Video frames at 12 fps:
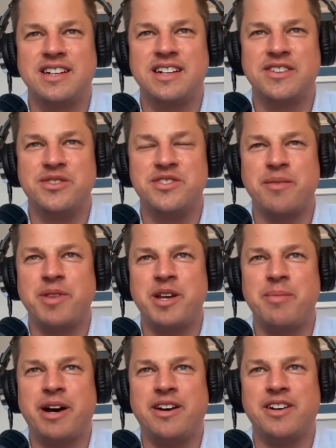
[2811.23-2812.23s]
there's something
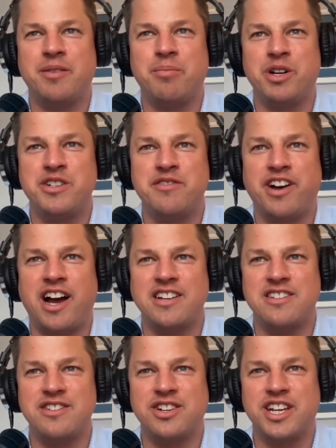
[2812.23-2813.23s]
about a bunch of
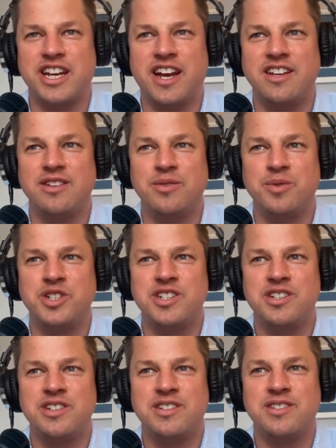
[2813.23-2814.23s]
eyes looking at you, which
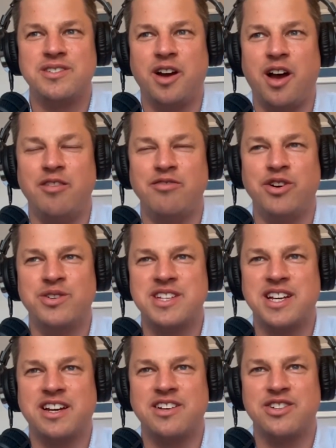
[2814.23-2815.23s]
evokes
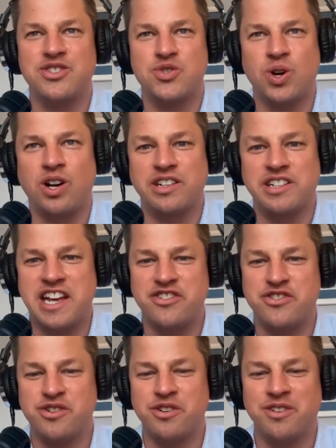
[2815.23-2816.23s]
like a strong
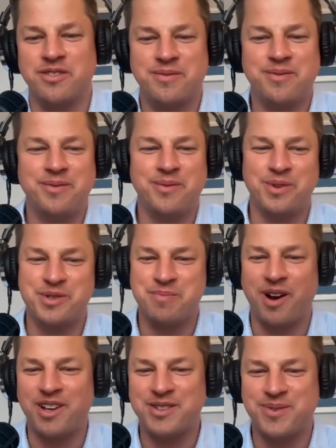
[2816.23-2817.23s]
danger
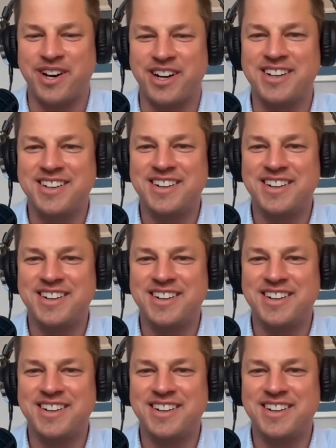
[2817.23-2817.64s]
response, right?